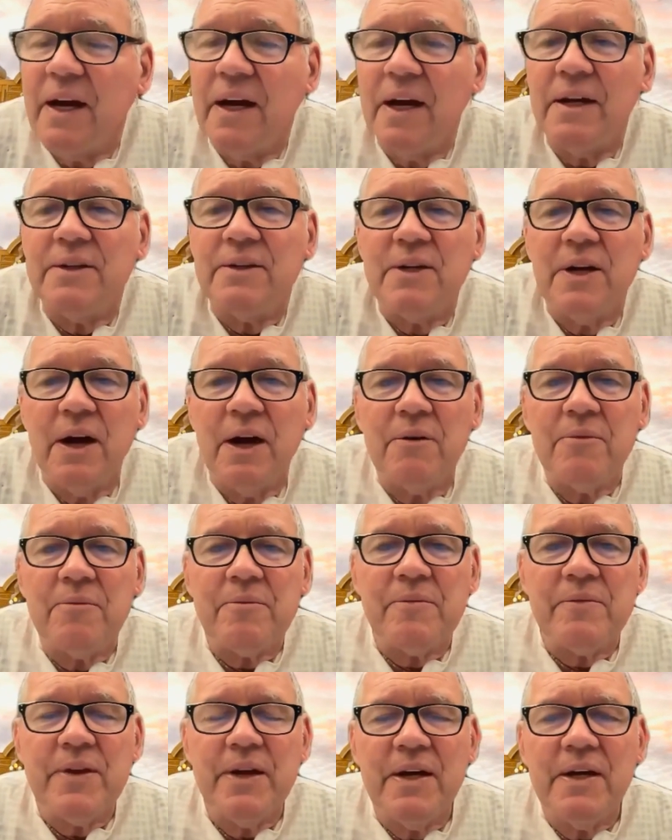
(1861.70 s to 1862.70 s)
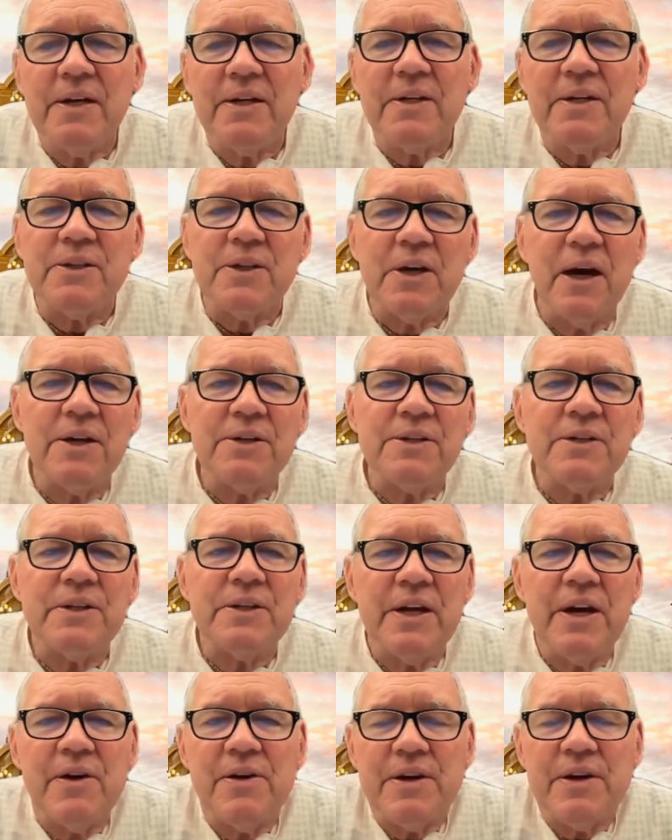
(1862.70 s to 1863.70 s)
and Natasha and
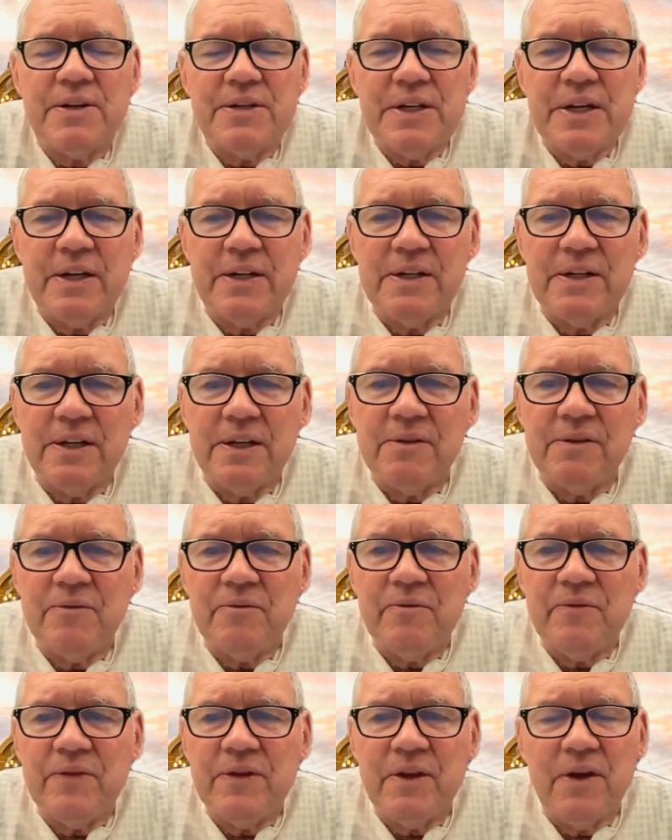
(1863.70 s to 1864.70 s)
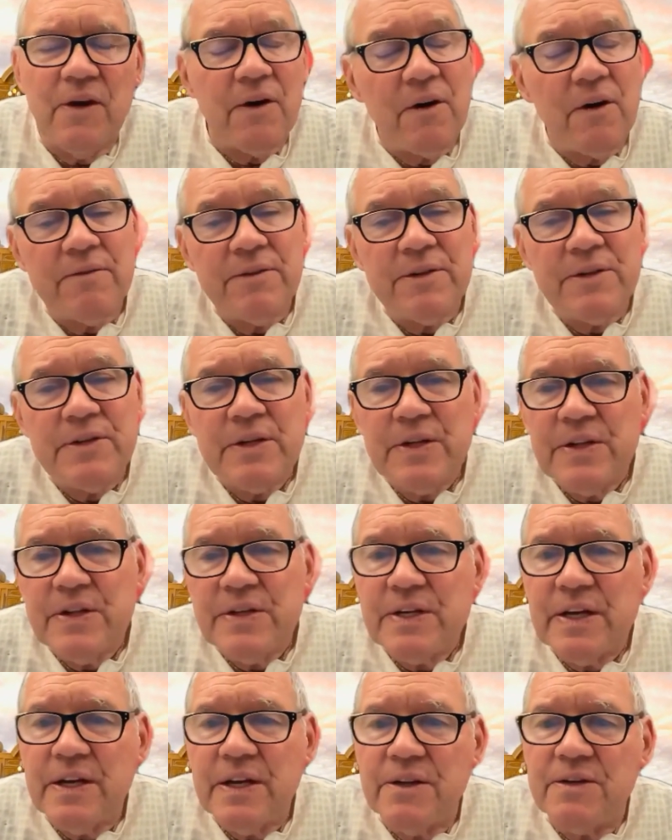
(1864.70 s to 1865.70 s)
Larry said that, now obviously
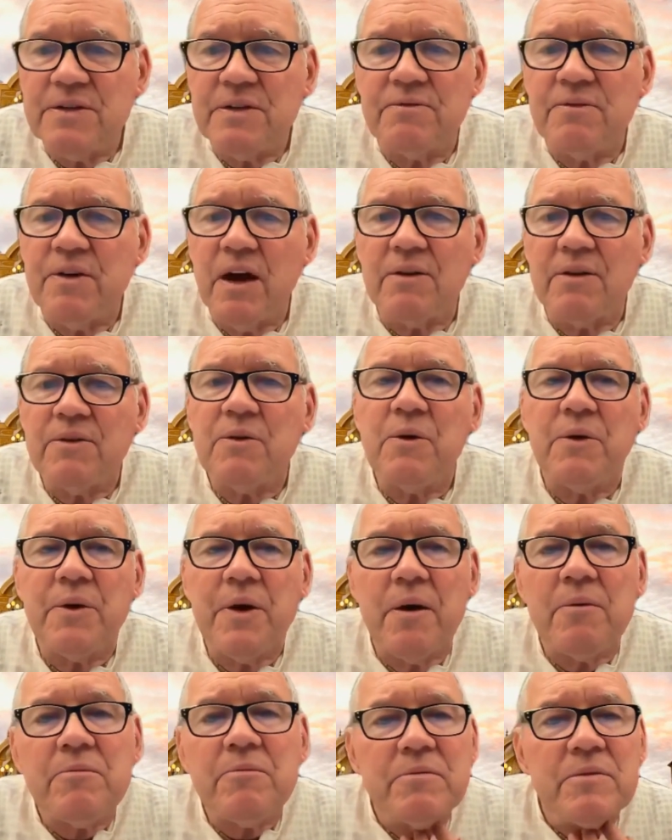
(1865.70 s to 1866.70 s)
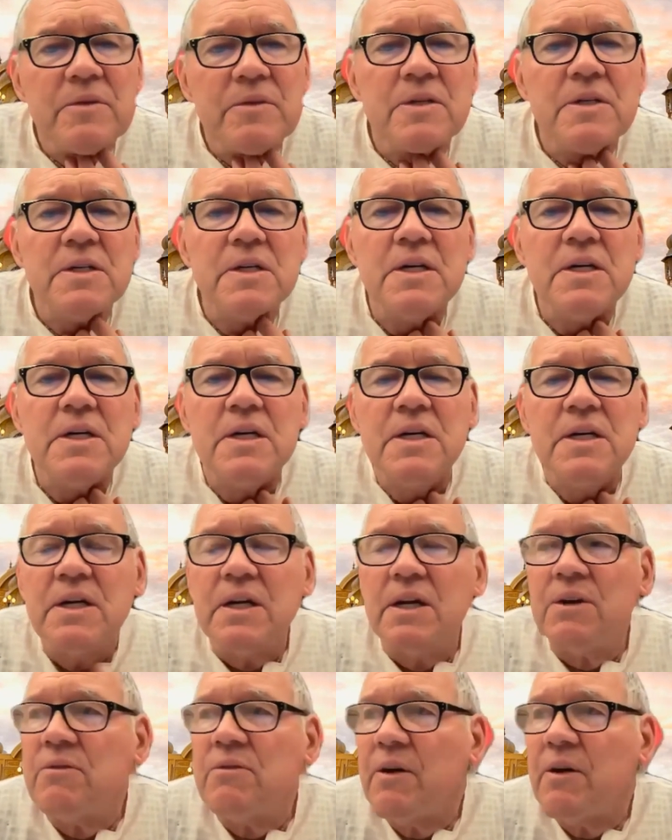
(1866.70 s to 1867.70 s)
these kids have not grown up
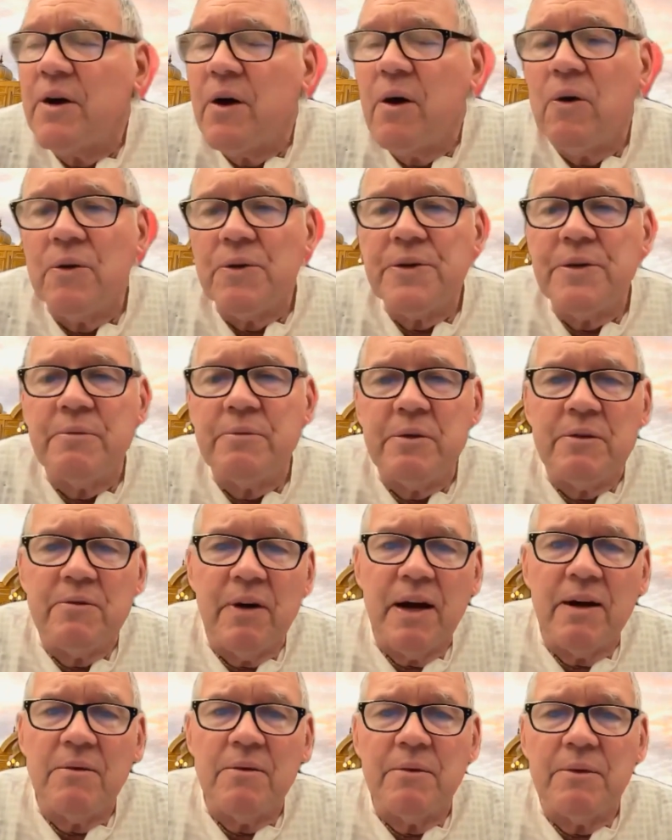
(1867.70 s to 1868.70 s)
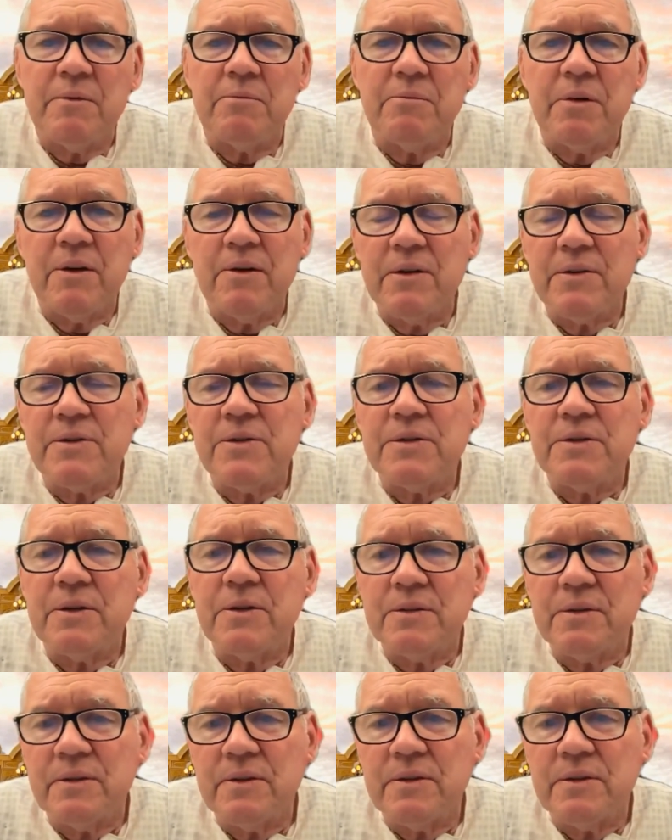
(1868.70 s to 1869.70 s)
in a very wholesome environment. The parents
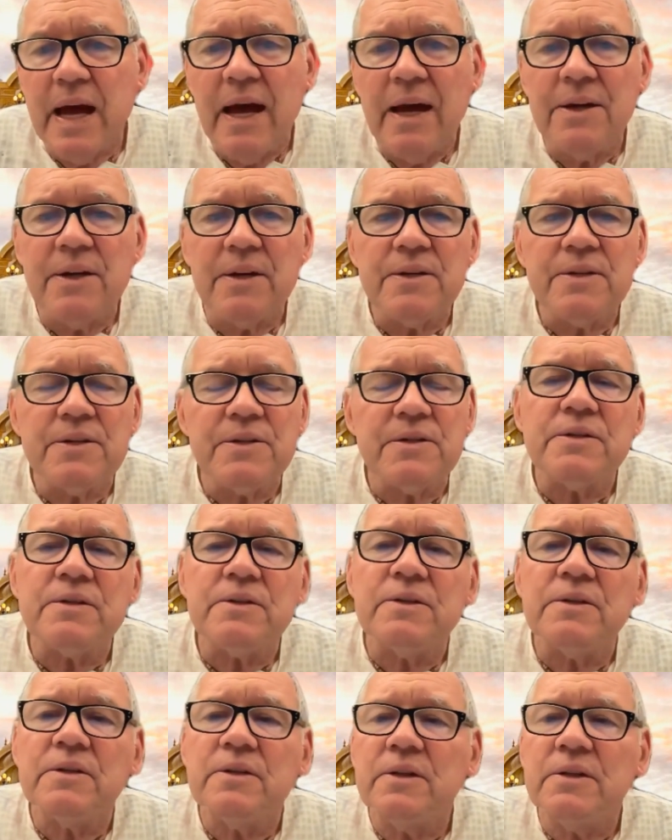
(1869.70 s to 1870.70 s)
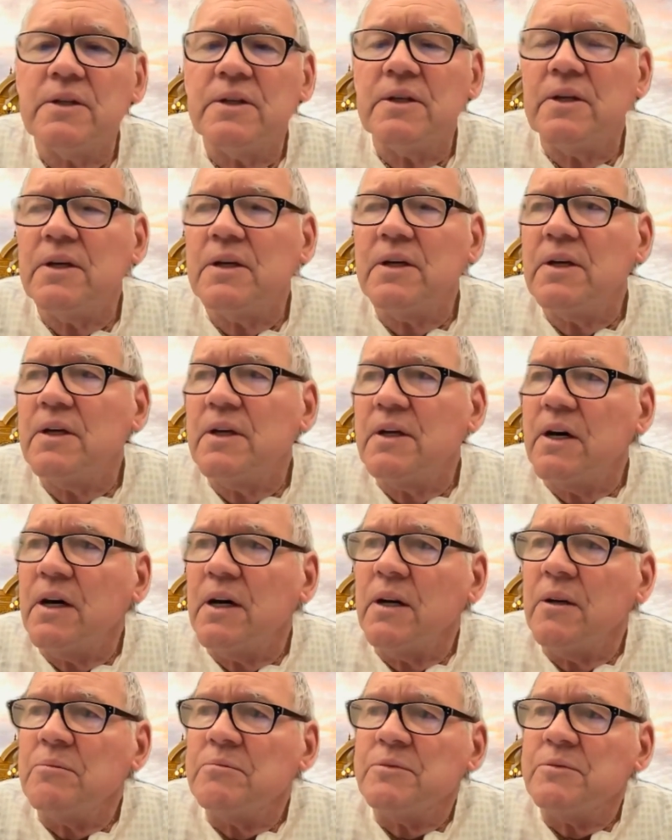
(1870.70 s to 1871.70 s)
are addicts,
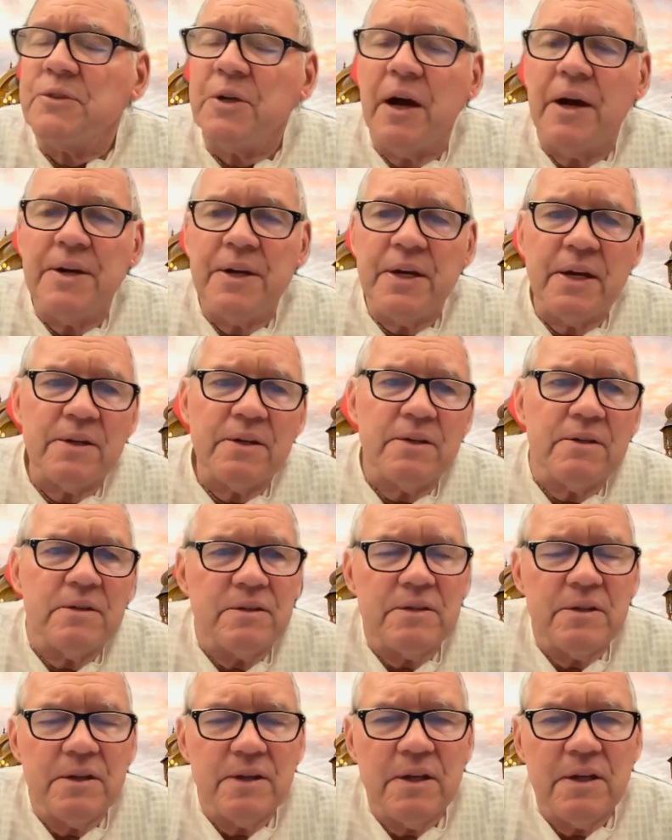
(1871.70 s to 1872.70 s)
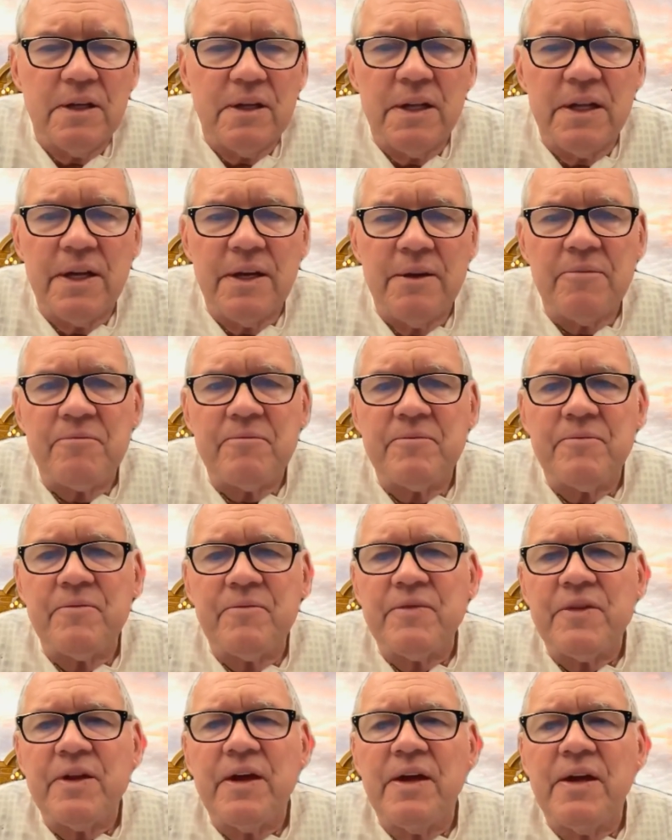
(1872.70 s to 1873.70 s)
and, trying to get clean,
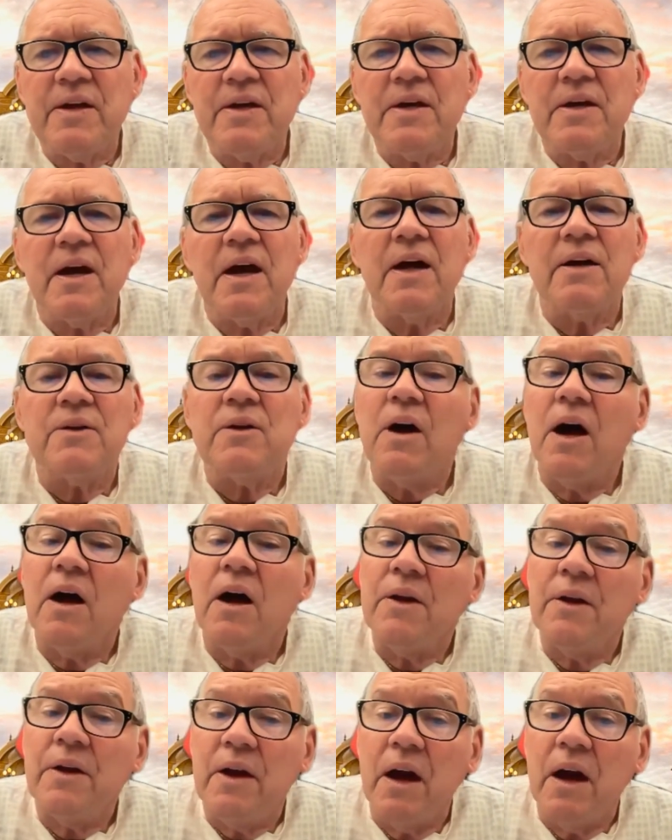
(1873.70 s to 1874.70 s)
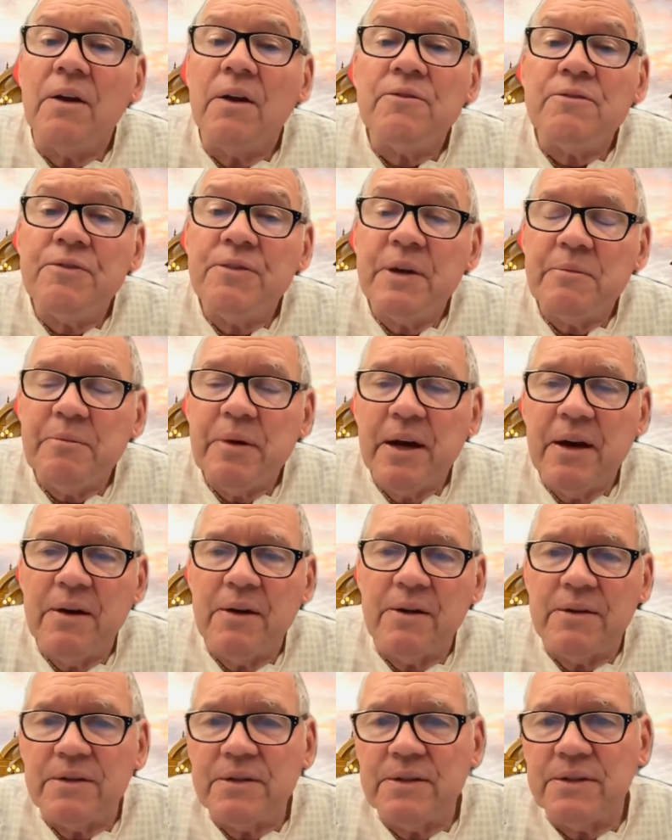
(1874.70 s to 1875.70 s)
and unfit
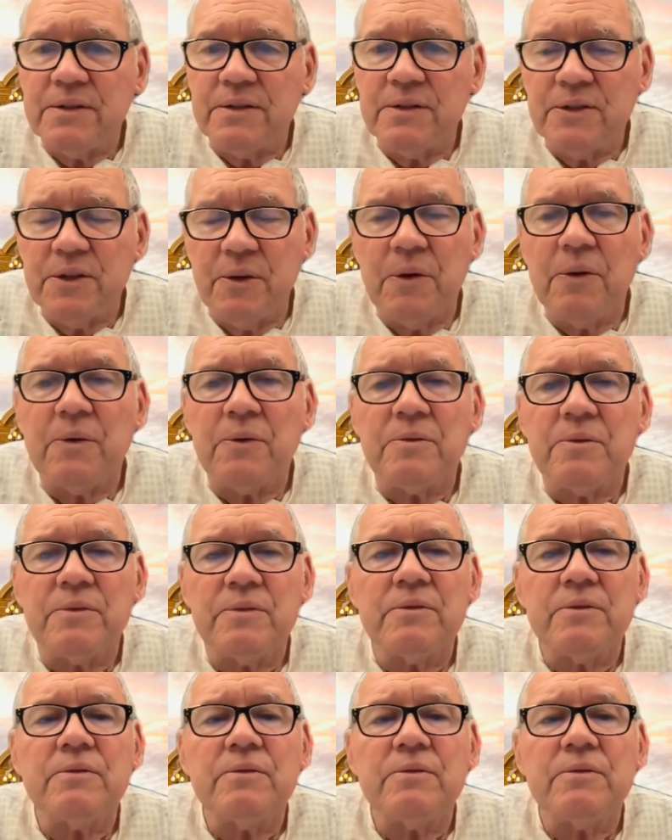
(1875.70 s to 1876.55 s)
parents. And so